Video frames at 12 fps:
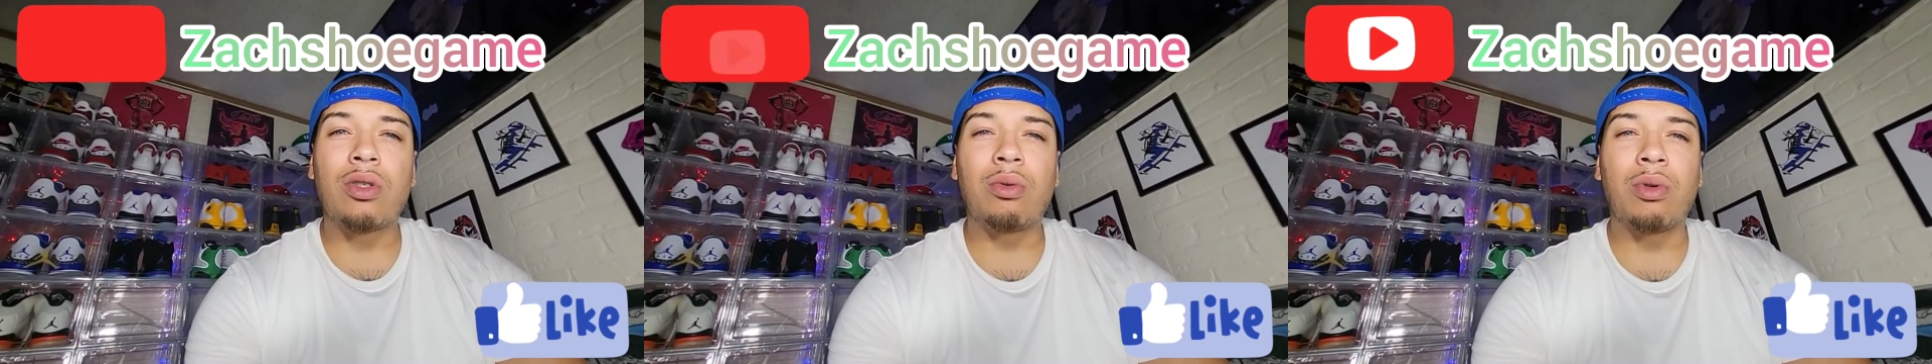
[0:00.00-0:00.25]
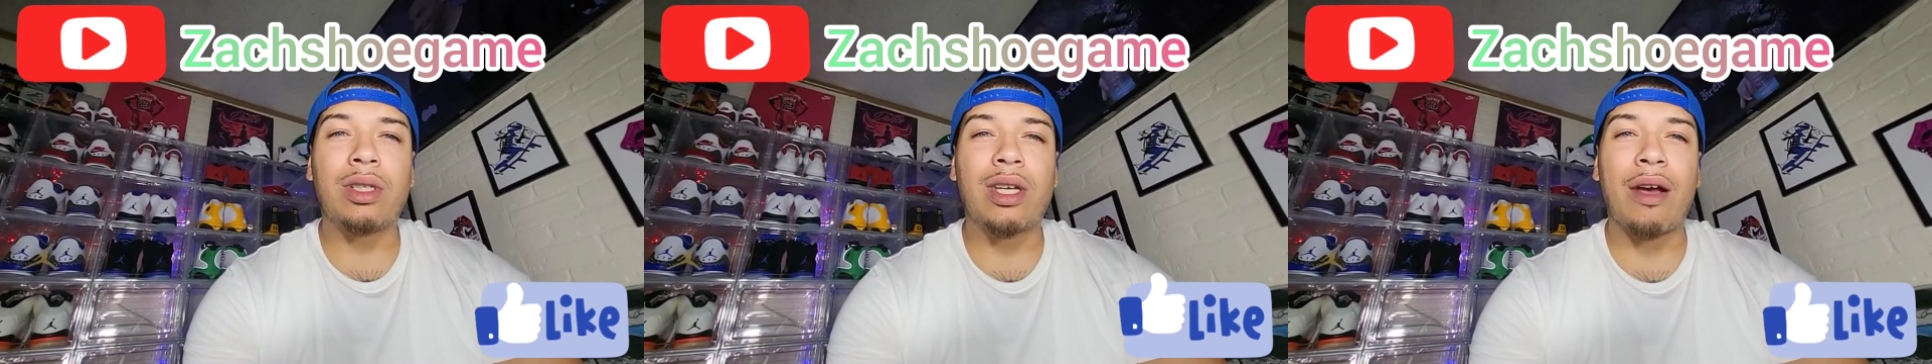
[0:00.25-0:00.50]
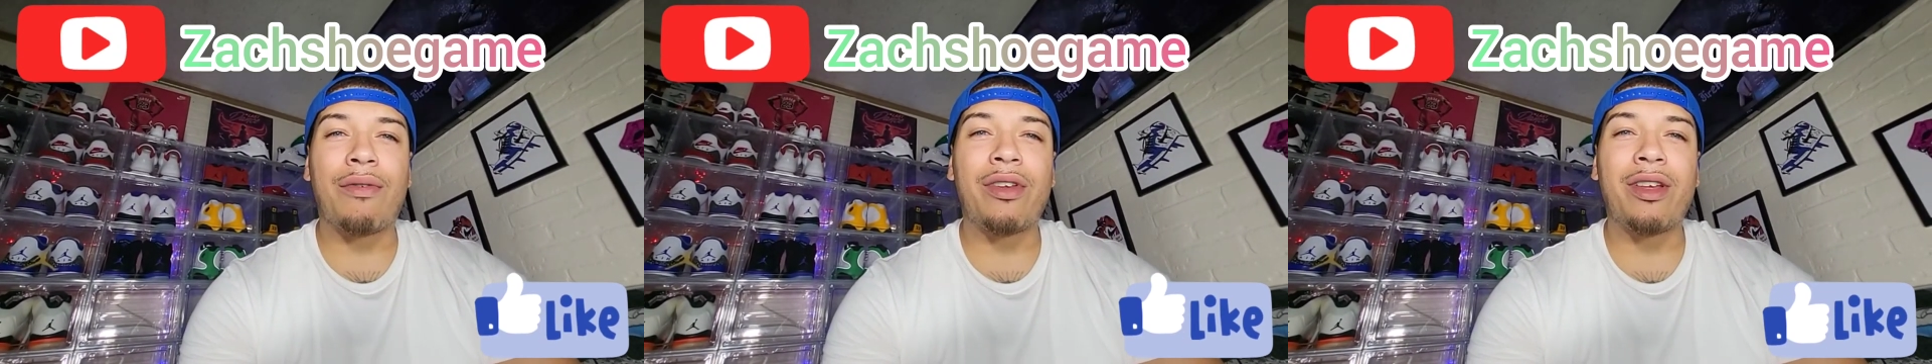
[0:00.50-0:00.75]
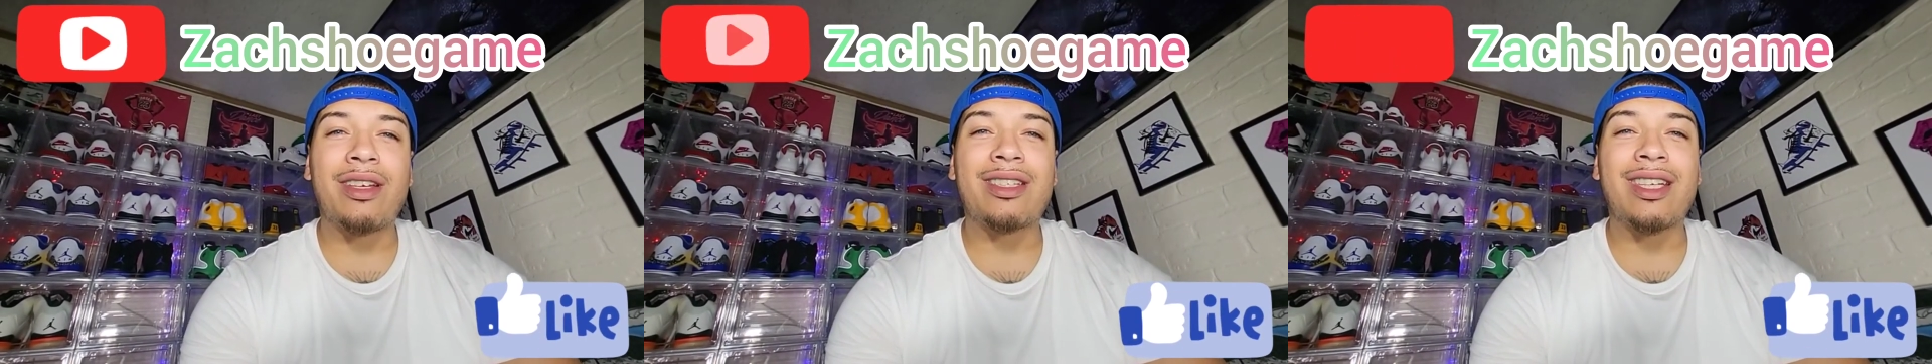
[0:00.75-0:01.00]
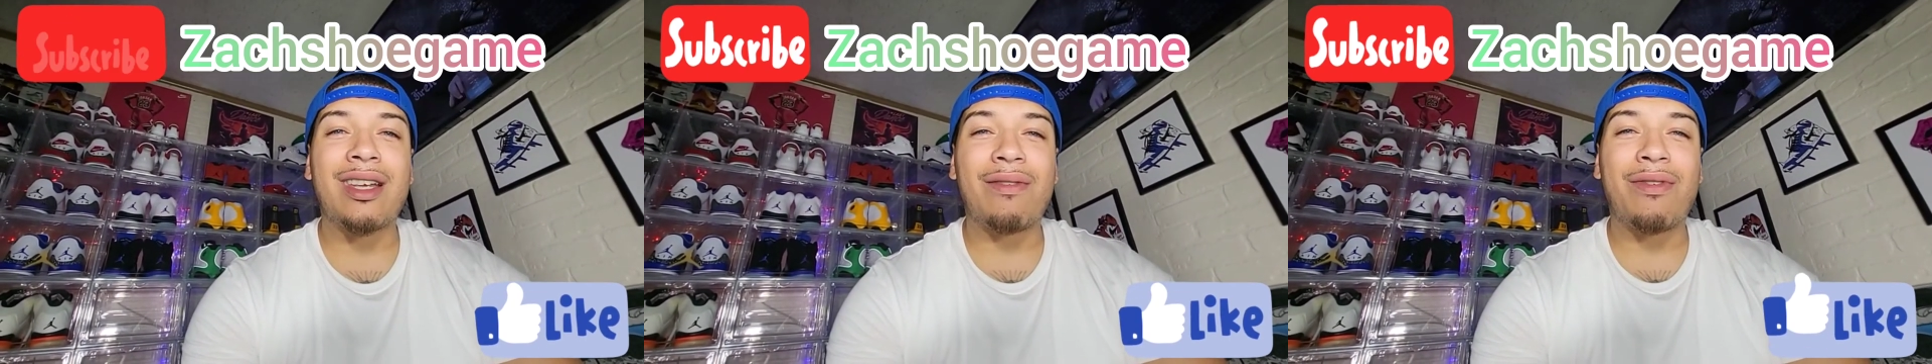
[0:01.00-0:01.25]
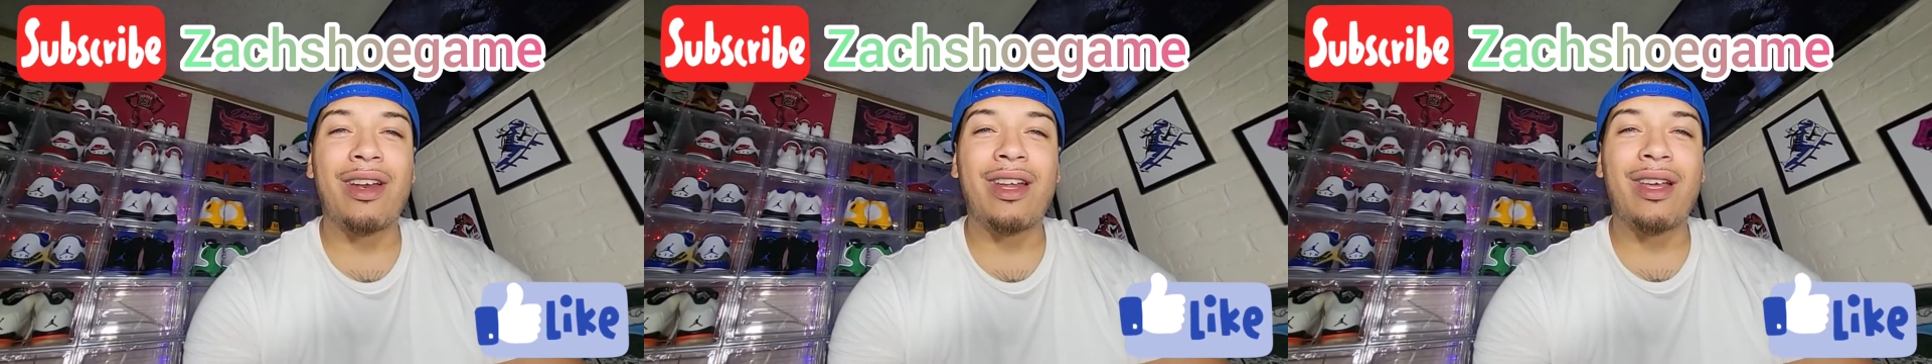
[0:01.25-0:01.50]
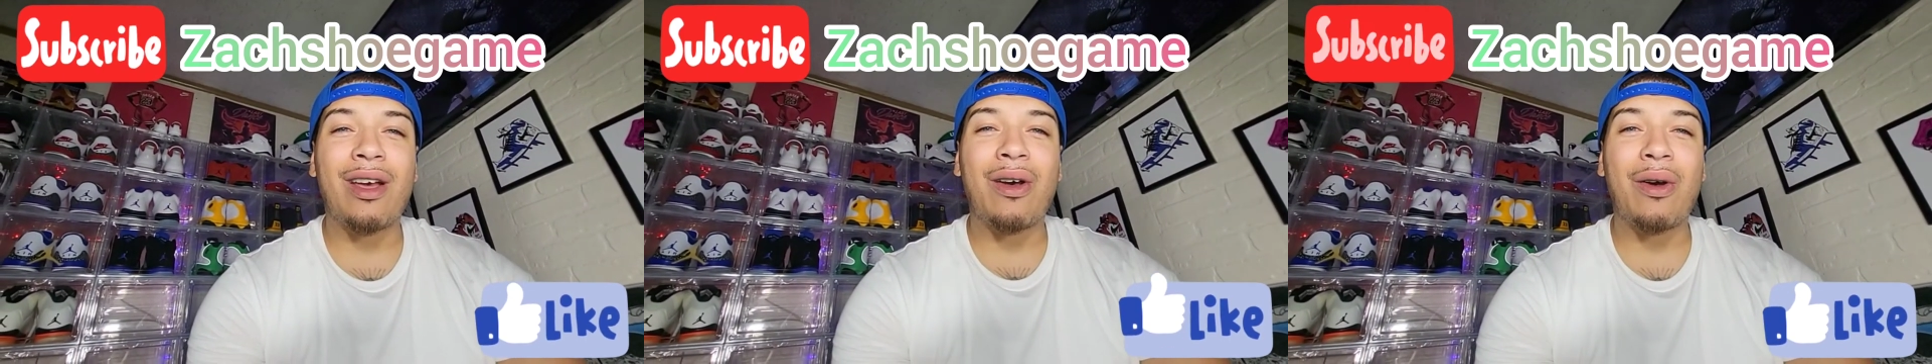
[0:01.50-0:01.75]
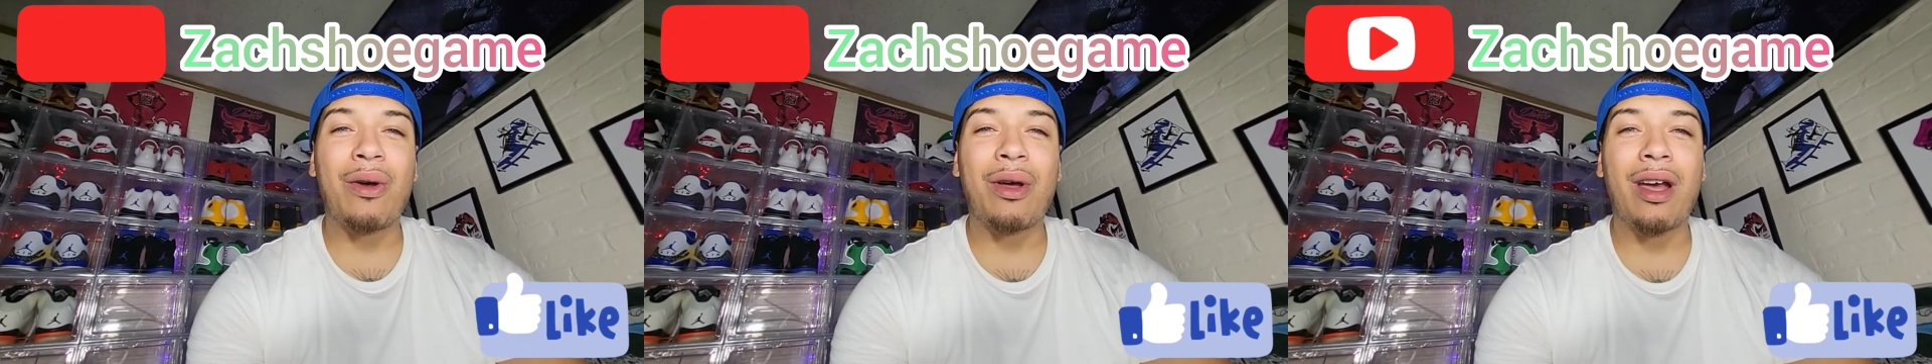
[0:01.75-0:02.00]
you will definitely see a
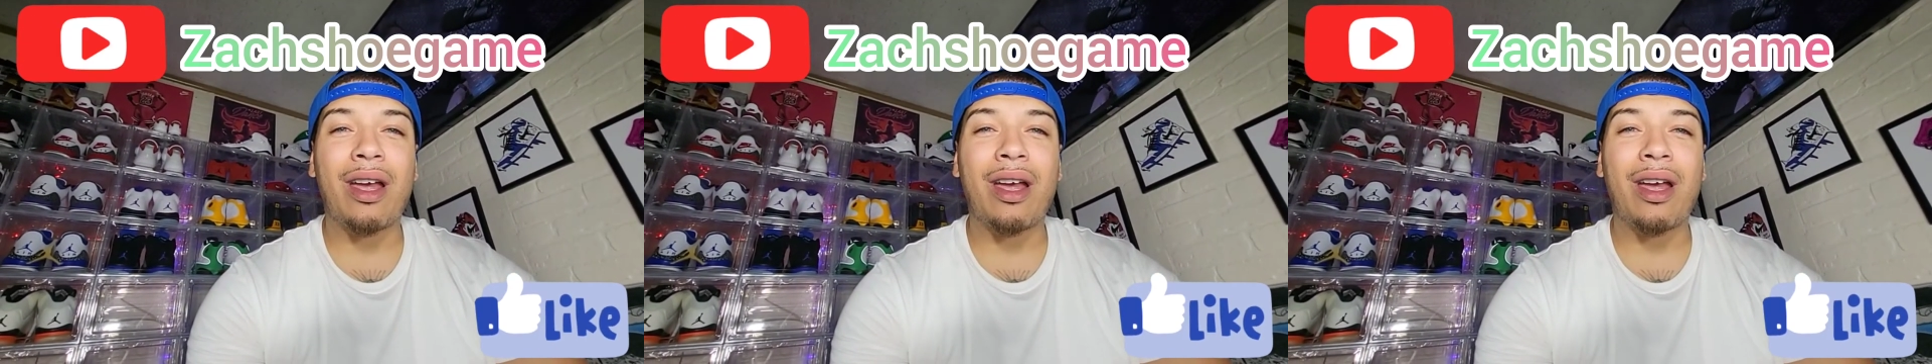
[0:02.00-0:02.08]
video